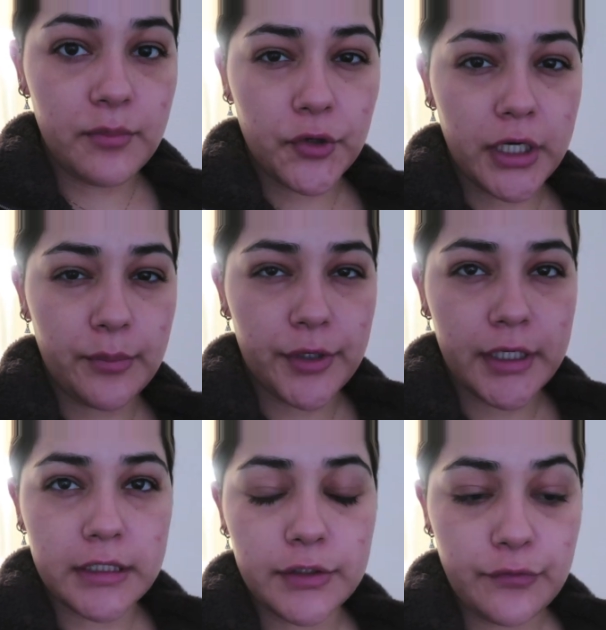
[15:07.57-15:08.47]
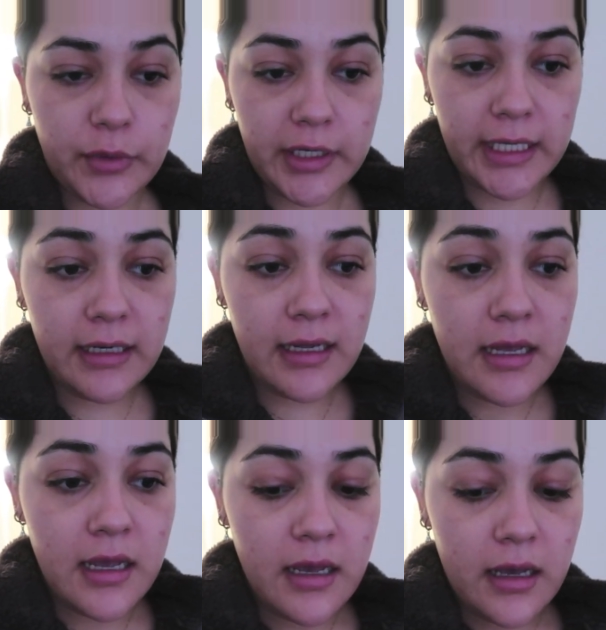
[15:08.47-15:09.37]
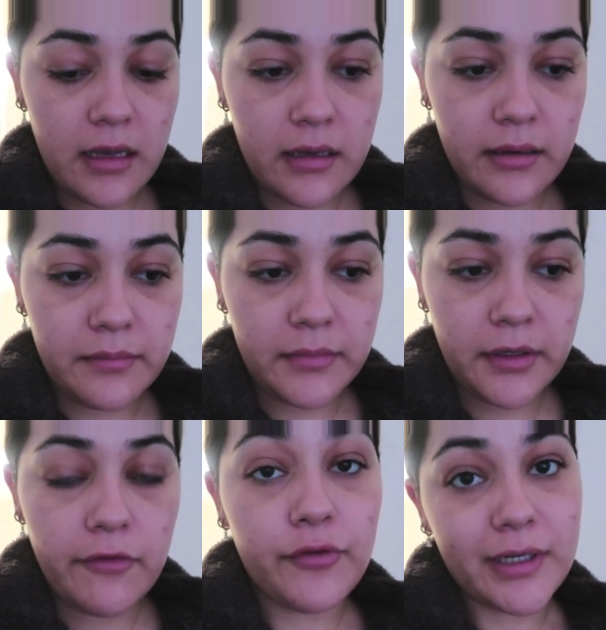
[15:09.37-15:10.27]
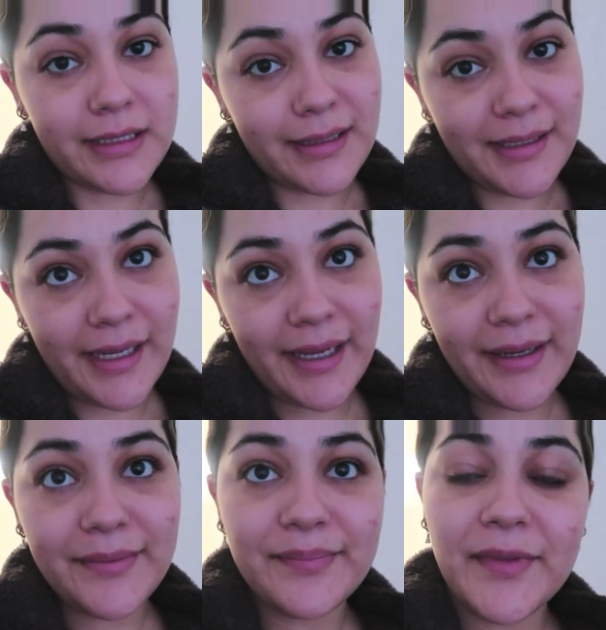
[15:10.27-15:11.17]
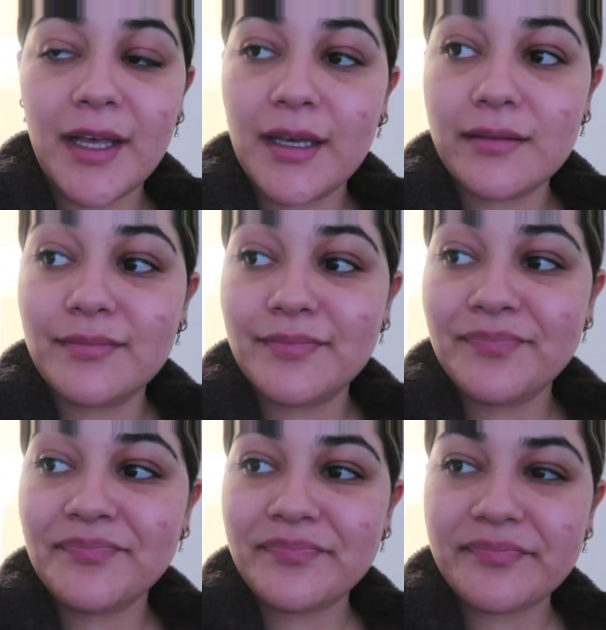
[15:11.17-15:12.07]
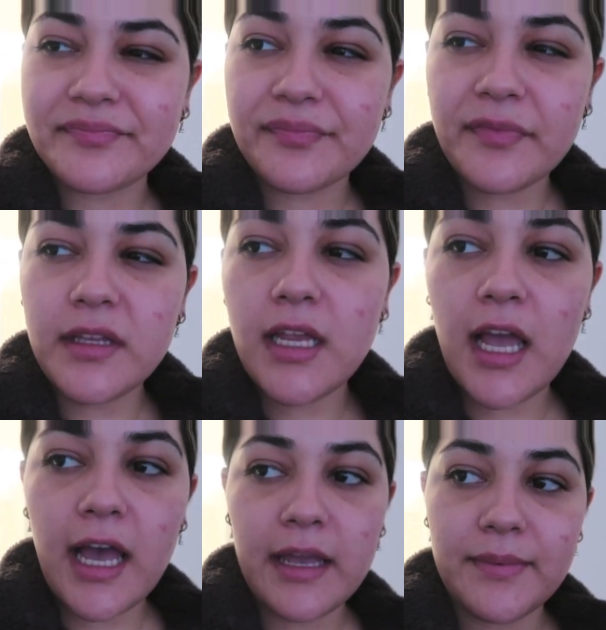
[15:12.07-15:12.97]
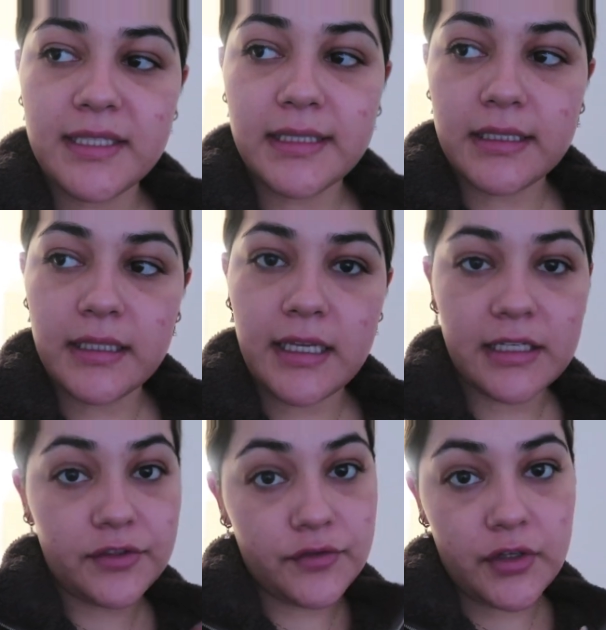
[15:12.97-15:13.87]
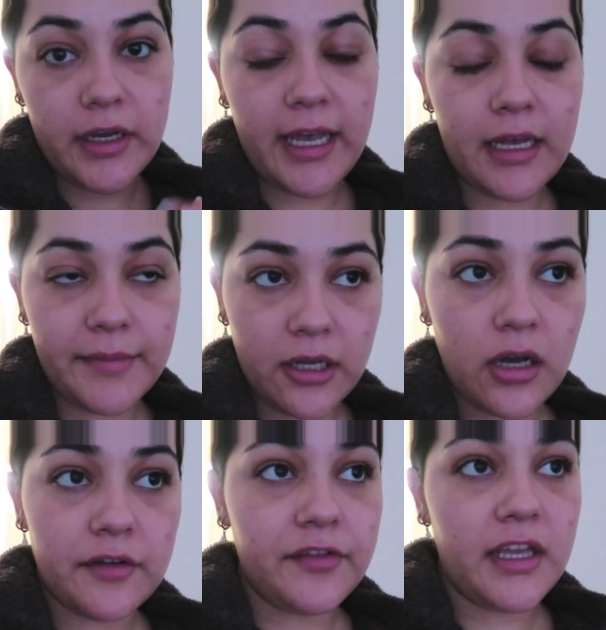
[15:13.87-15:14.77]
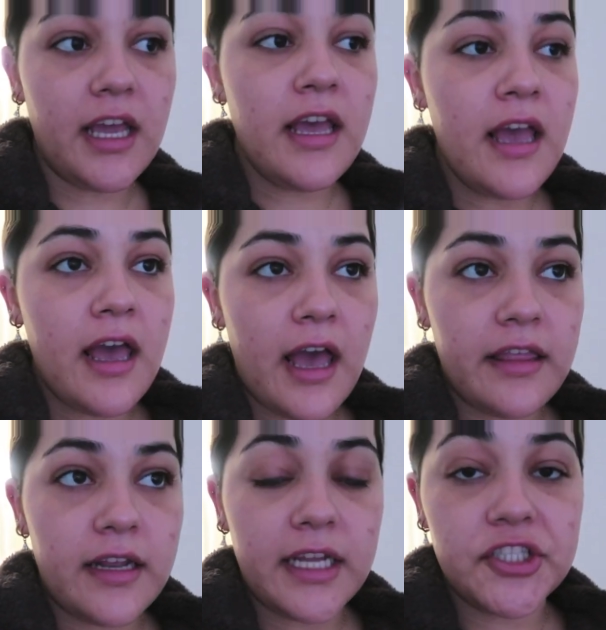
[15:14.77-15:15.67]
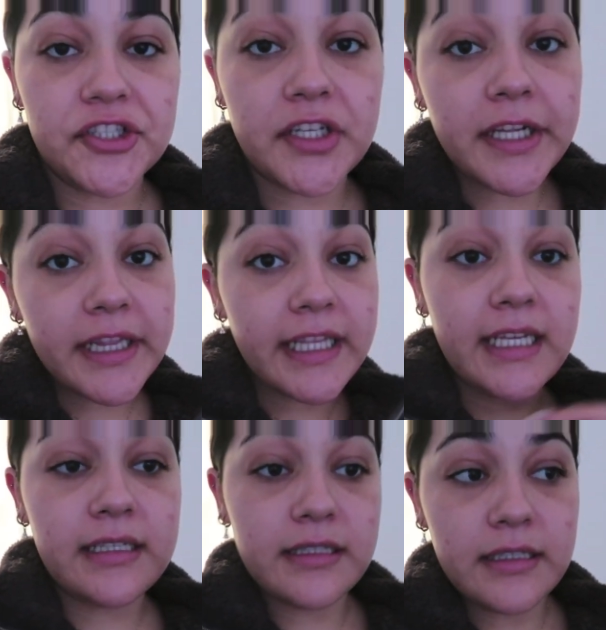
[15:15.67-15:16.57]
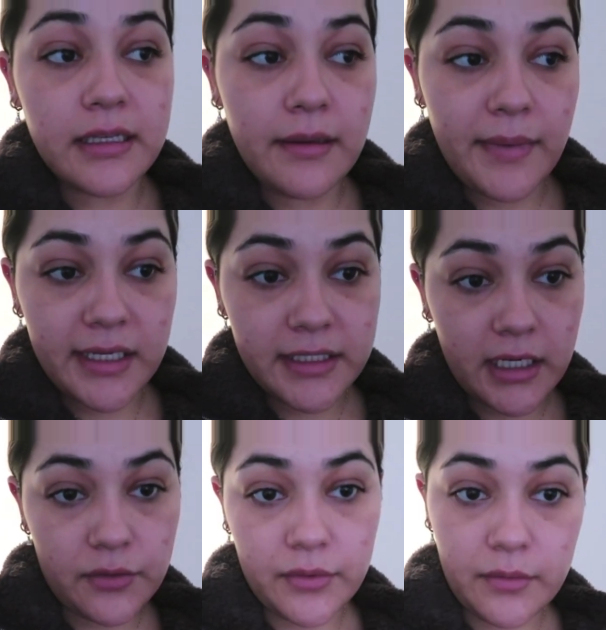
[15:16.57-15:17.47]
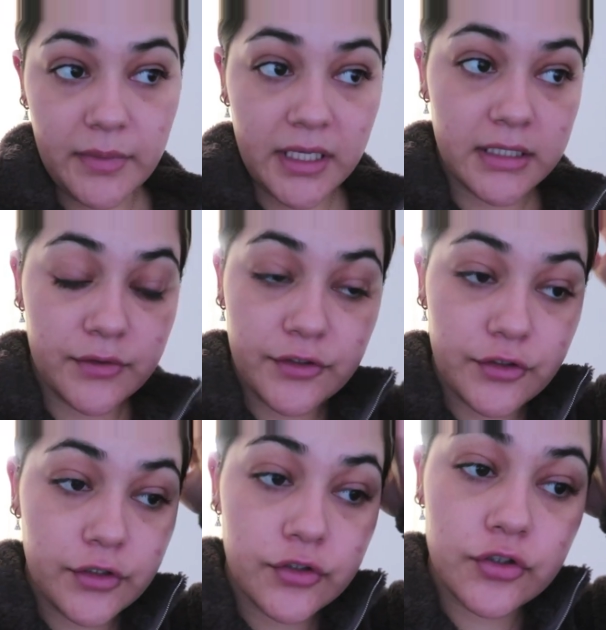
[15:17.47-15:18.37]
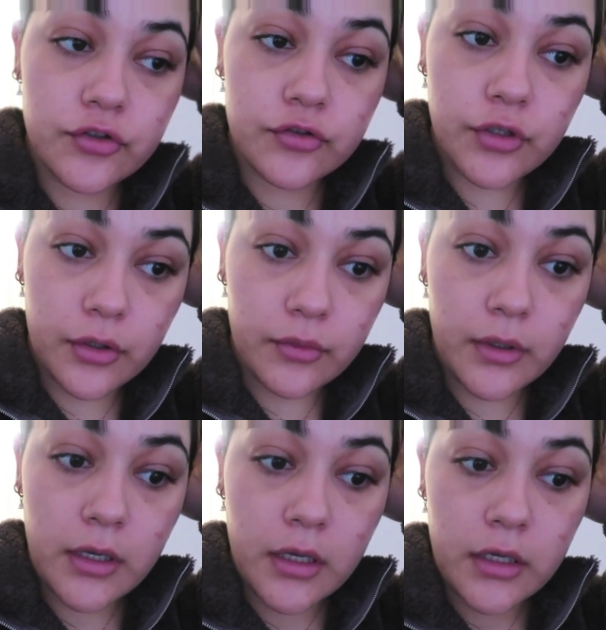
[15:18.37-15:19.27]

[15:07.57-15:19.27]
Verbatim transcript: a pretty productive morning um, for a Sunday. Um, I basically, as you saw, I had my coffee and then I just cleaned my entire room because it was so,